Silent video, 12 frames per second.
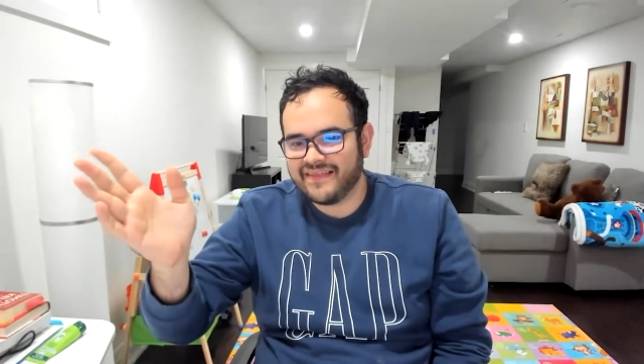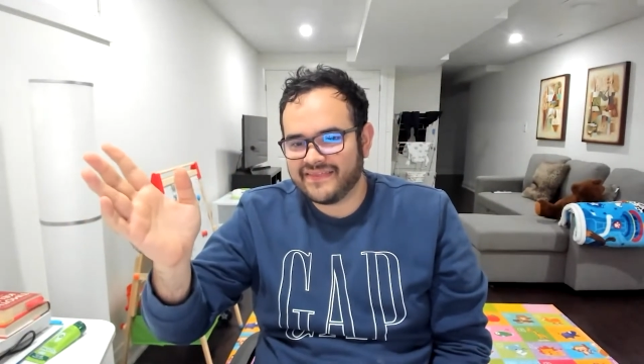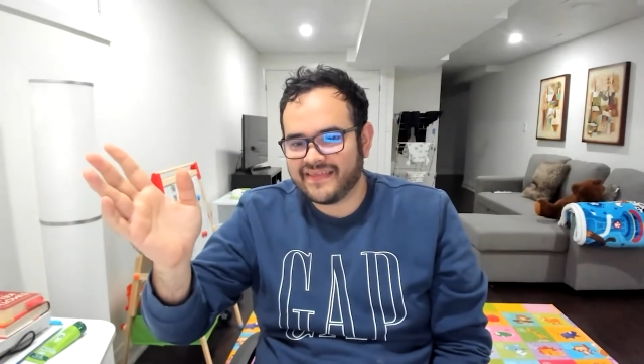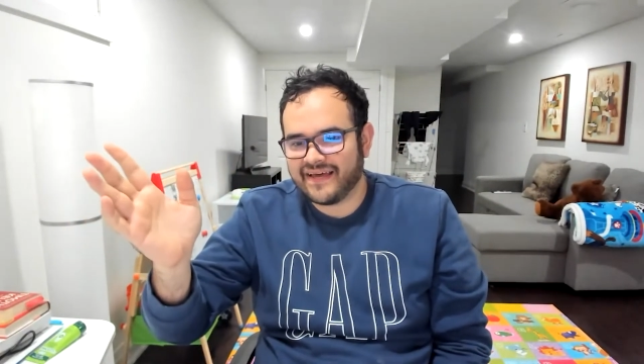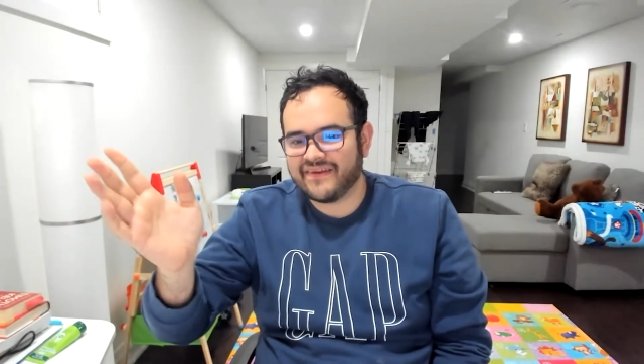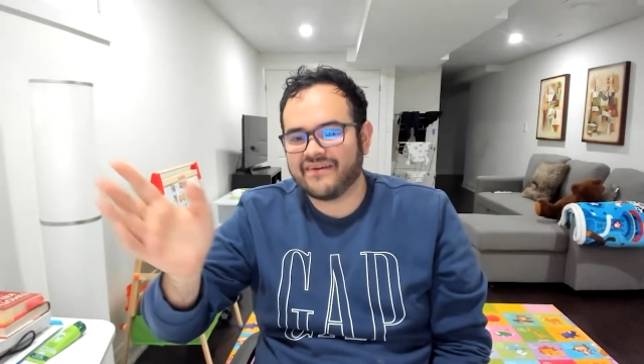
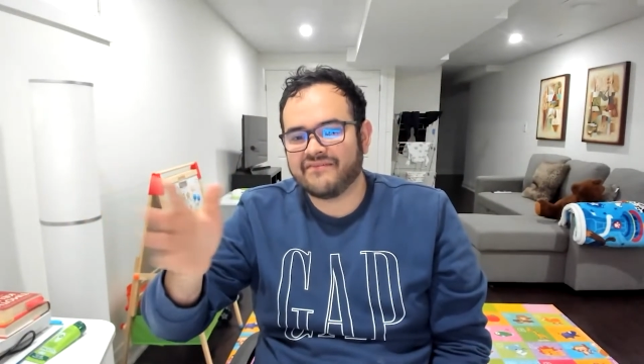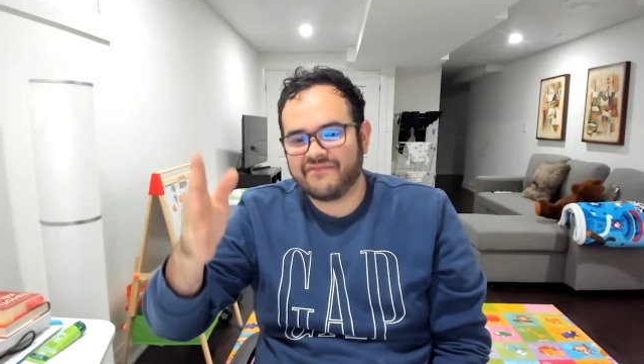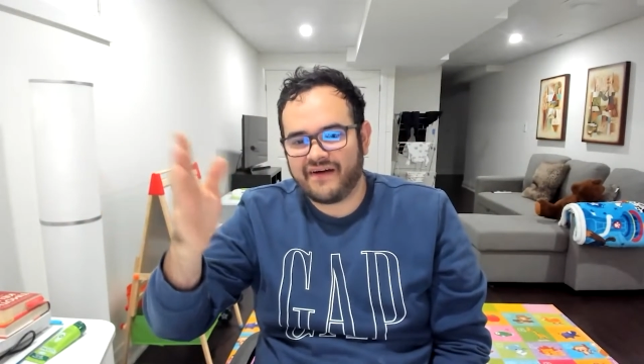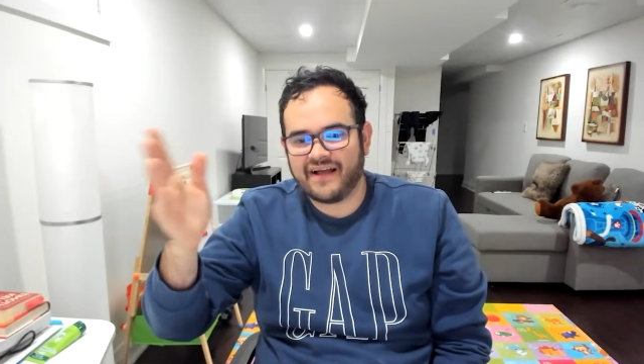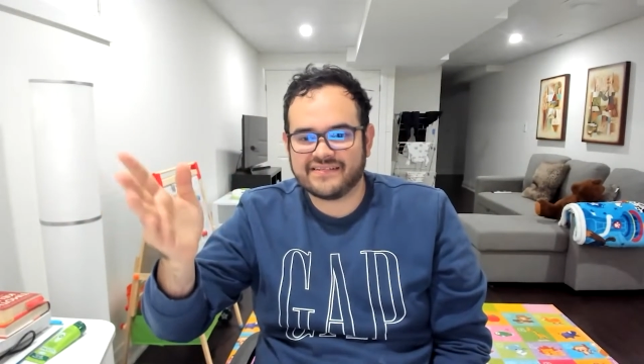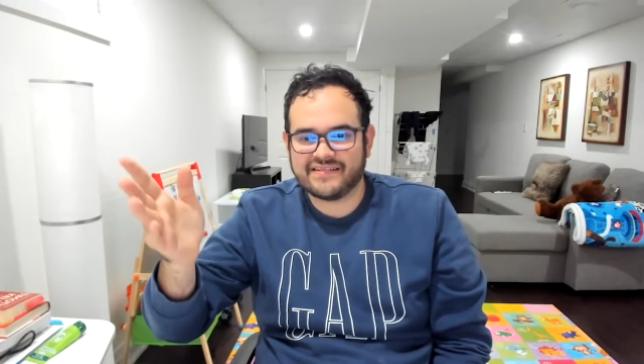that they're in
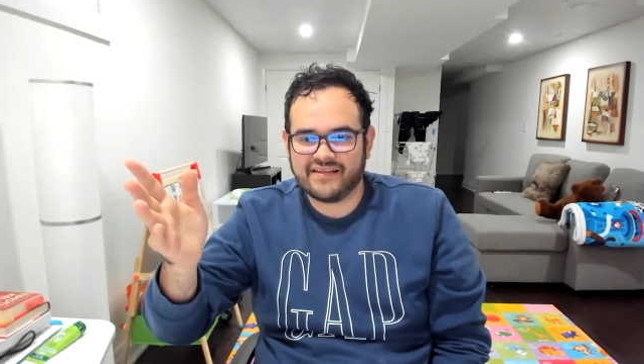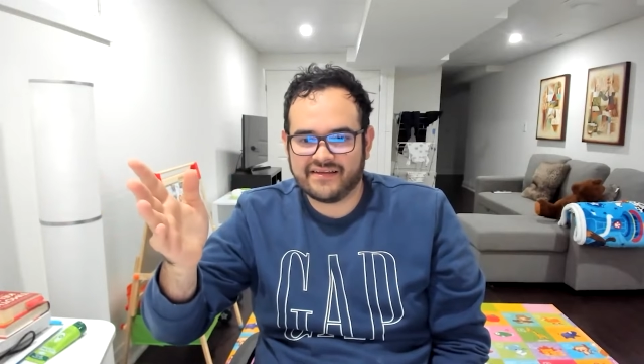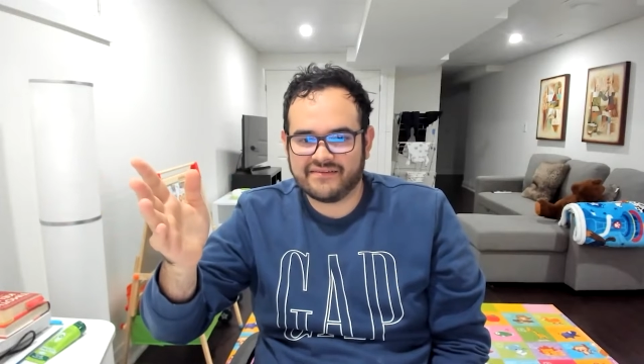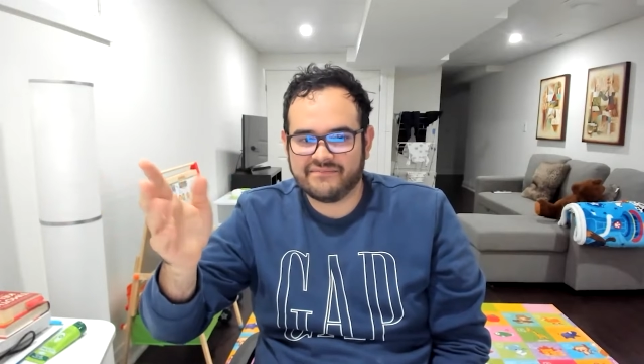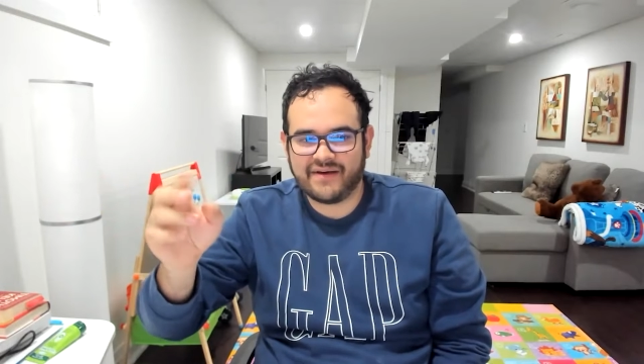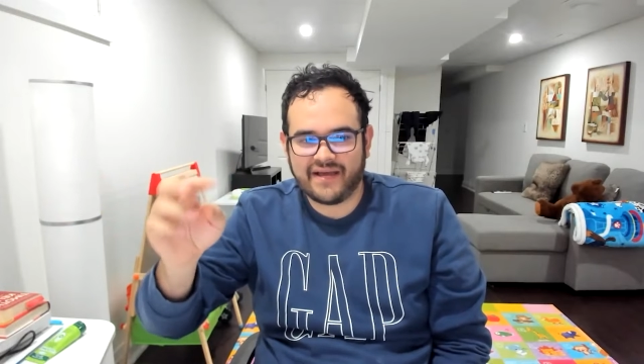fact
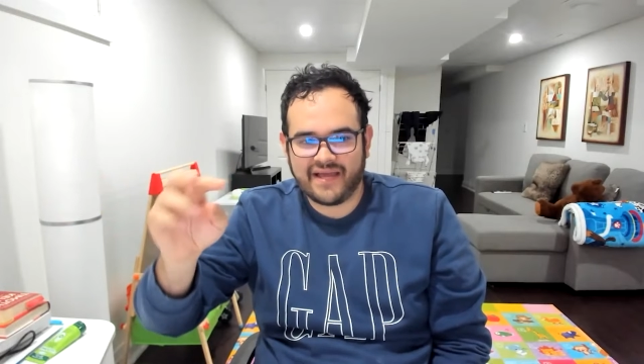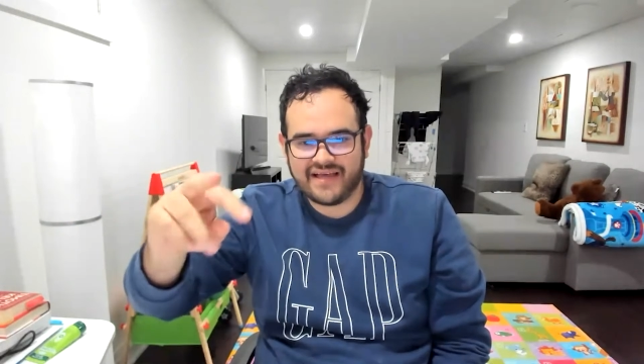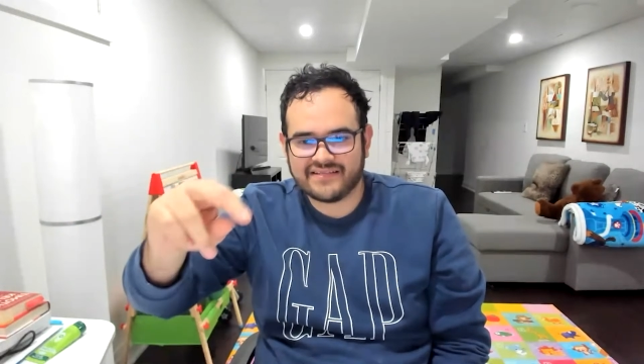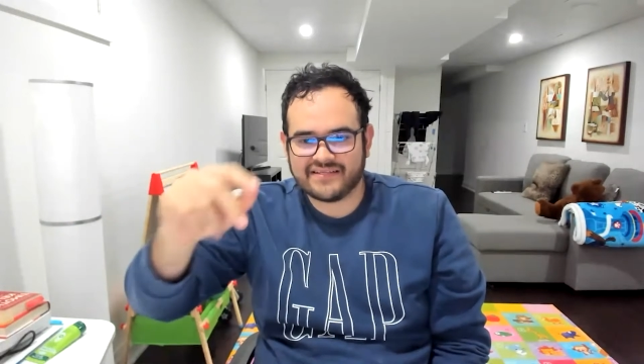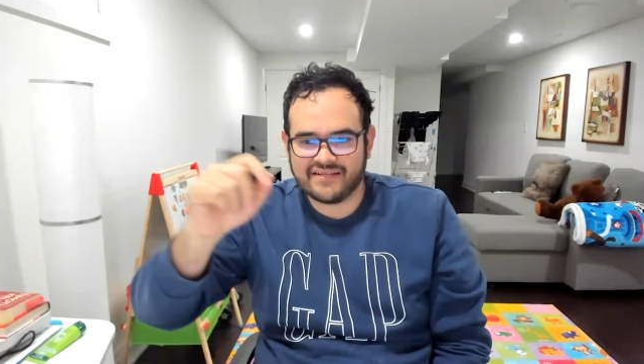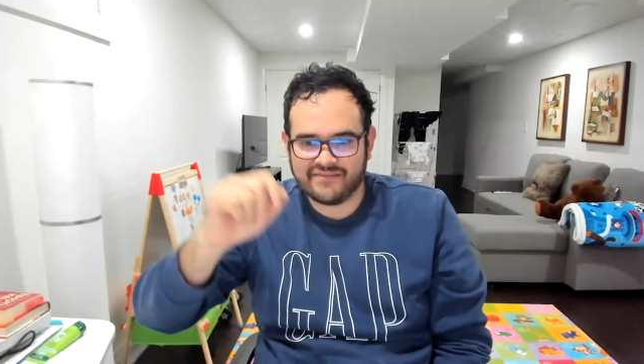selling by
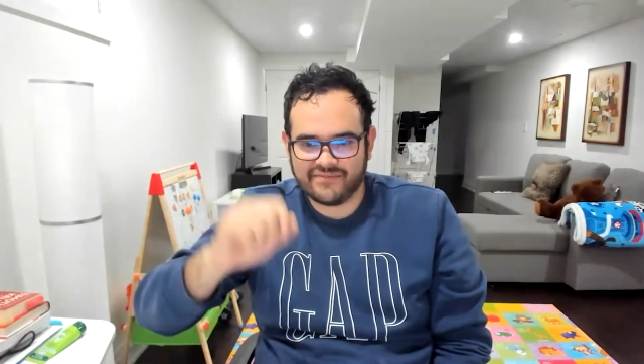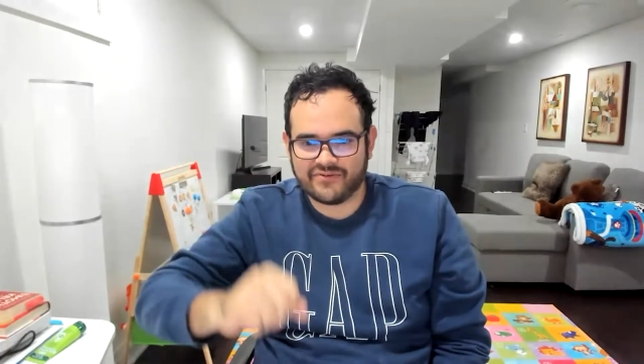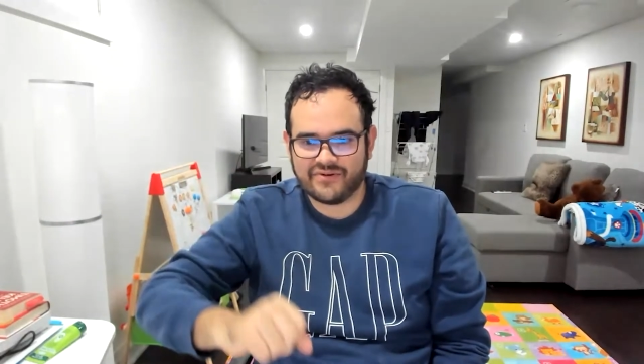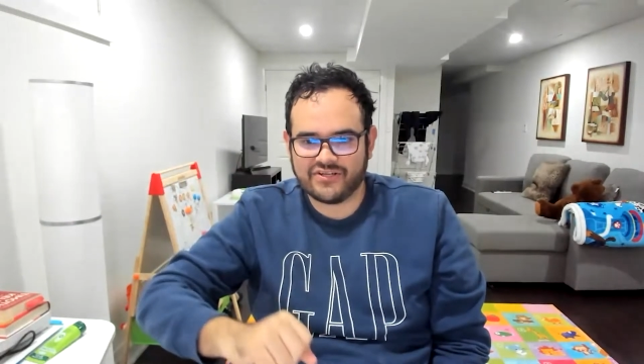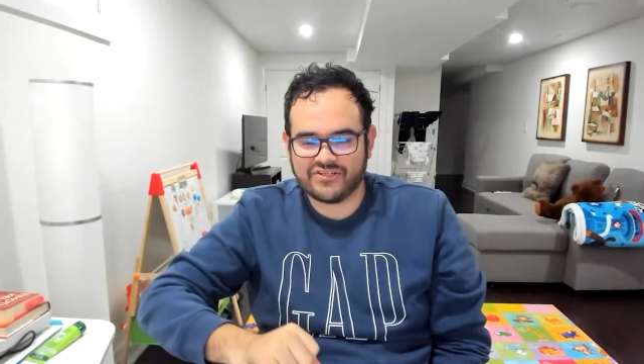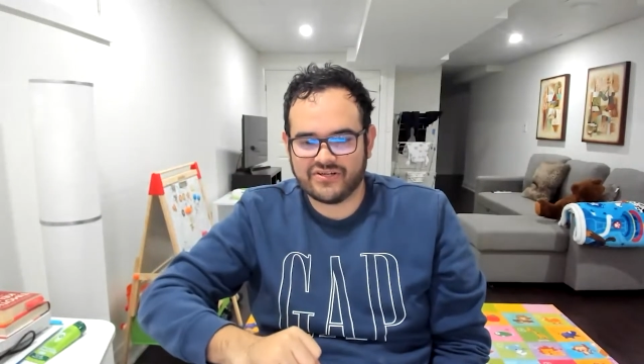asking them the
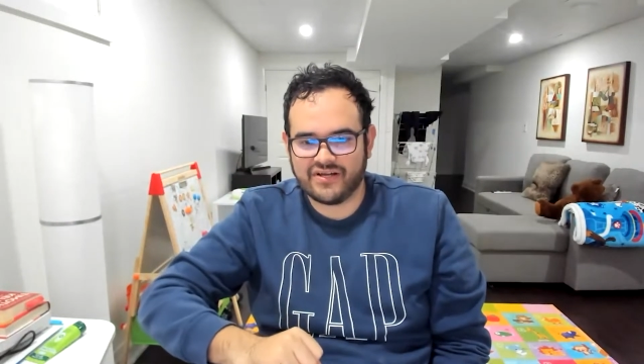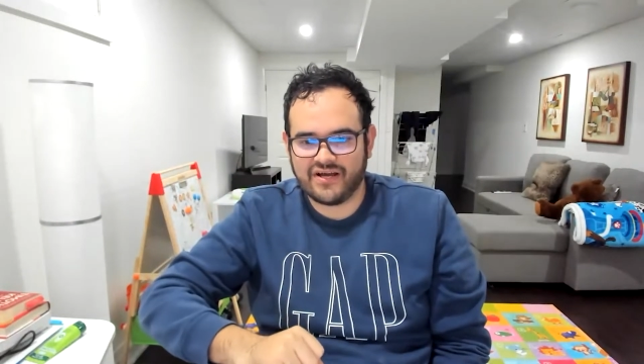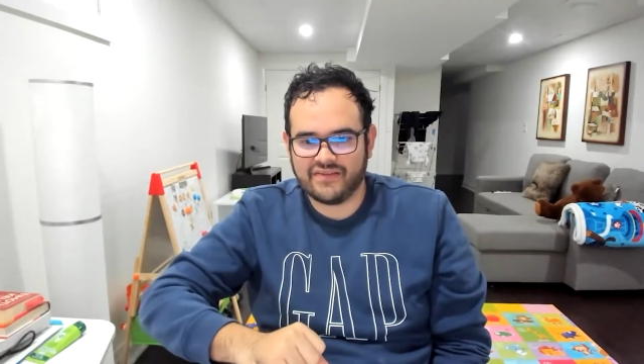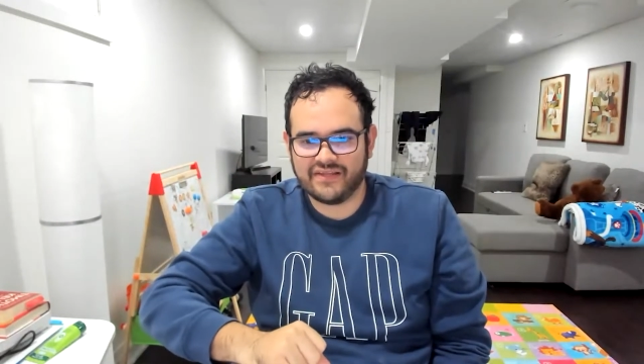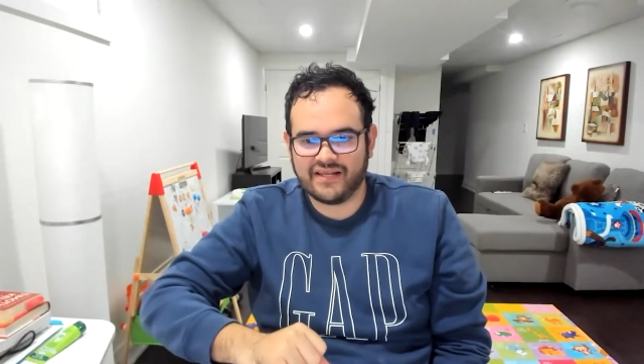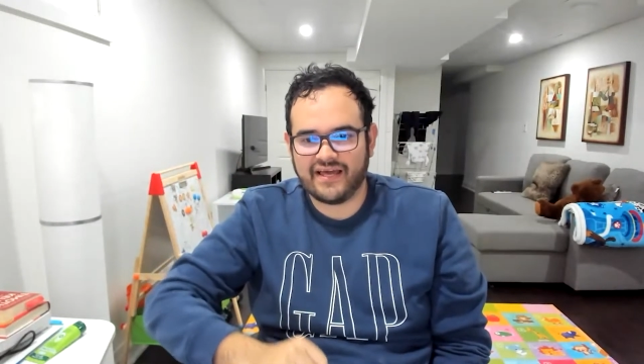question
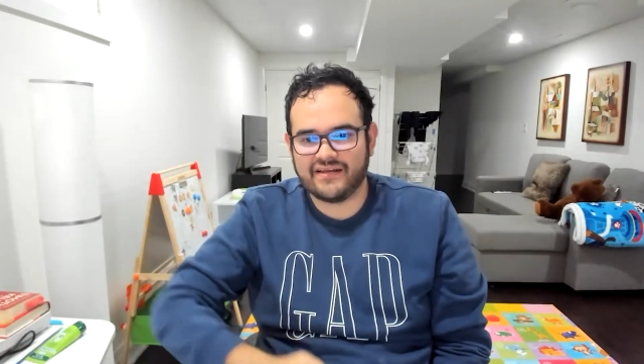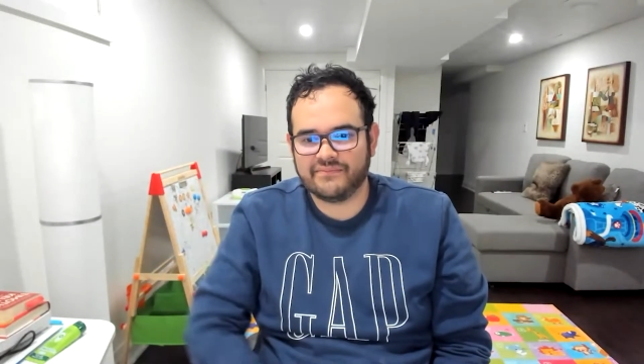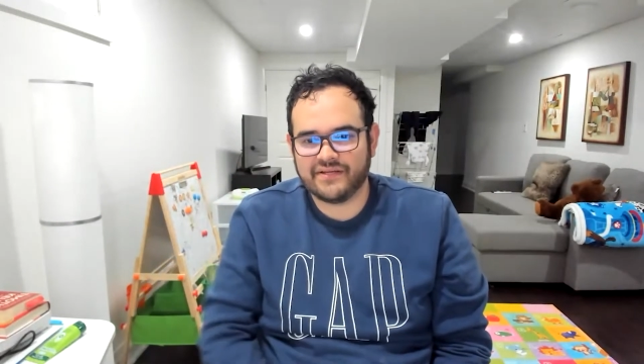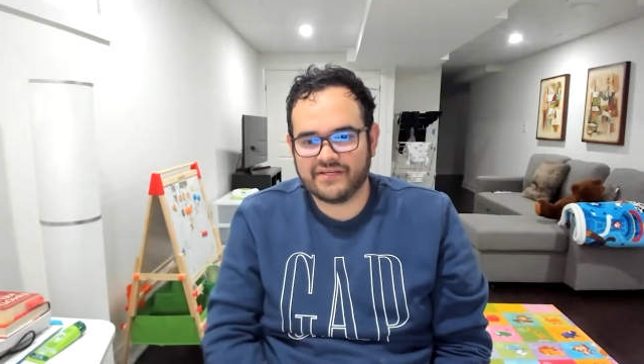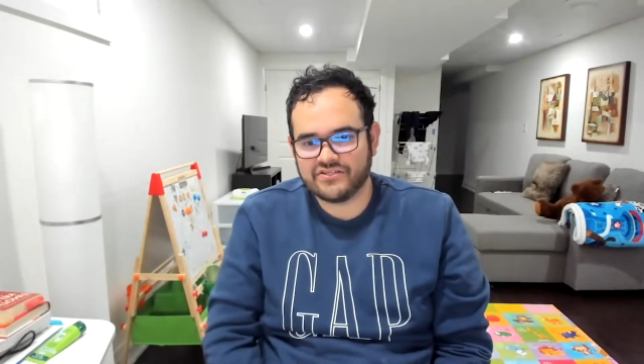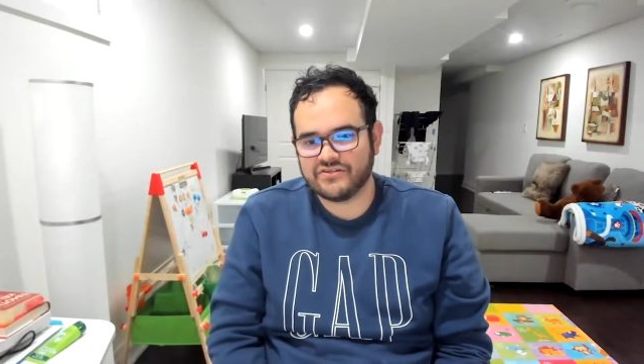on the landing
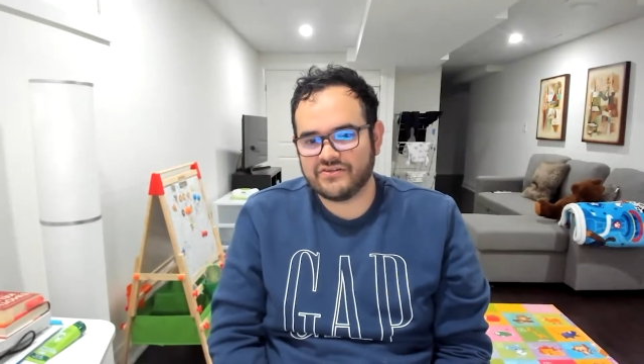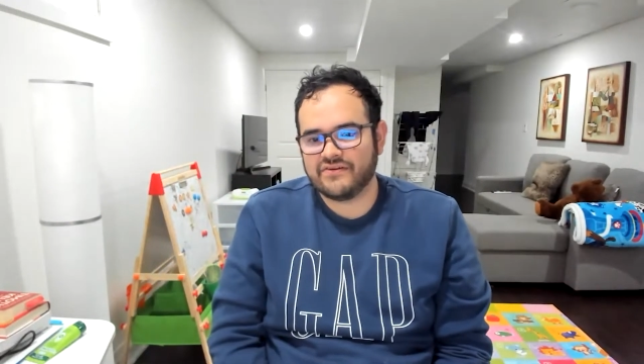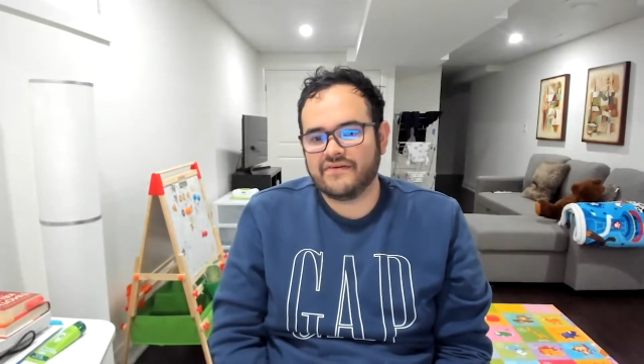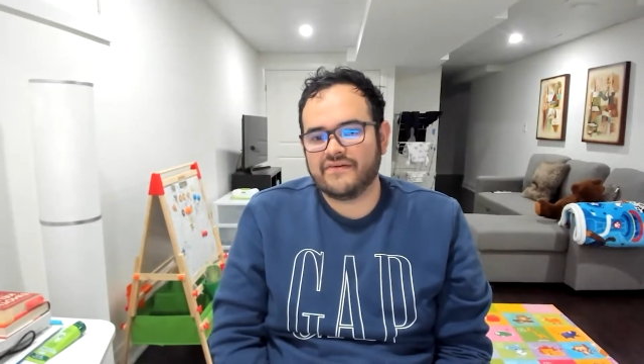page